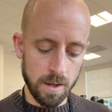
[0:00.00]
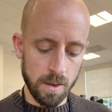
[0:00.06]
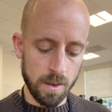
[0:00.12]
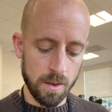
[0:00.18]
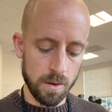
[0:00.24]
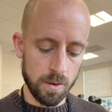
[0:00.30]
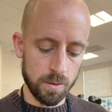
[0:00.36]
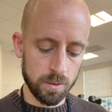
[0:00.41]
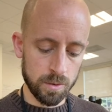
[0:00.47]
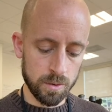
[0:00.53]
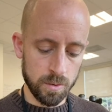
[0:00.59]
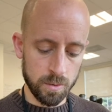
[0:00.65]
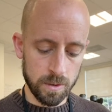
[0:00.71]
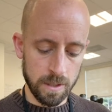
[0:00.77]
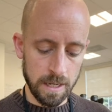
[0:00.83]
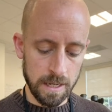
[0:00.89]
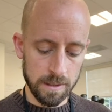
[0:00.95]
those two
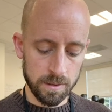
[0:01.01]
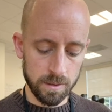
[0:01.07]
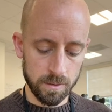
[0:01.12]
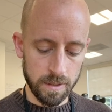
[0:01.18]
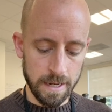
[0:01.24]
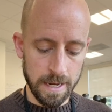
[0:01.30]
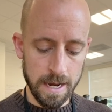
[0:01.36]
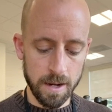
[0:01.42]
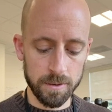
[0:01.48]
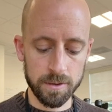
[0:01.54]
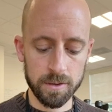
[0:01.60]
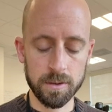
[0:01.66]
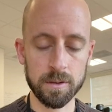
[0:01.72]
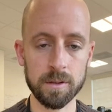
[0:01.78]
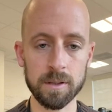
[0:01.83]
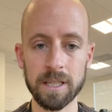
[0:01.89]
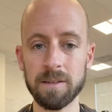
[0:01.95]
cancel
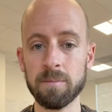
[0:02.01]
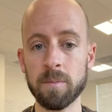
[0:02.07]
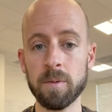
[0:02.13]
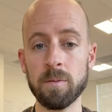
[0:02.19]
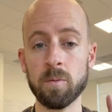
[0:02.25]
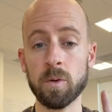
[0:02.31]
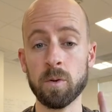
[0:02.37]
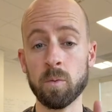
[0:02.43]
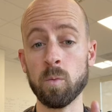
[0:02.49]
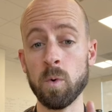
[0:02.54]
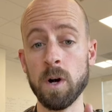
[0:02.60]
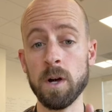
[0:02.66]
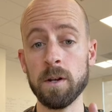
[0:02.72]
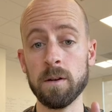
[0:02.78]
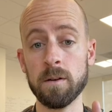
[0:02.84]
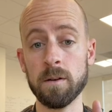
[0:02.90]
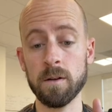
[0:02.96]
out, leaving me with
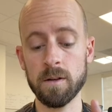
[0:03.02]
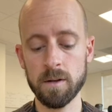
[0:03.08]
1,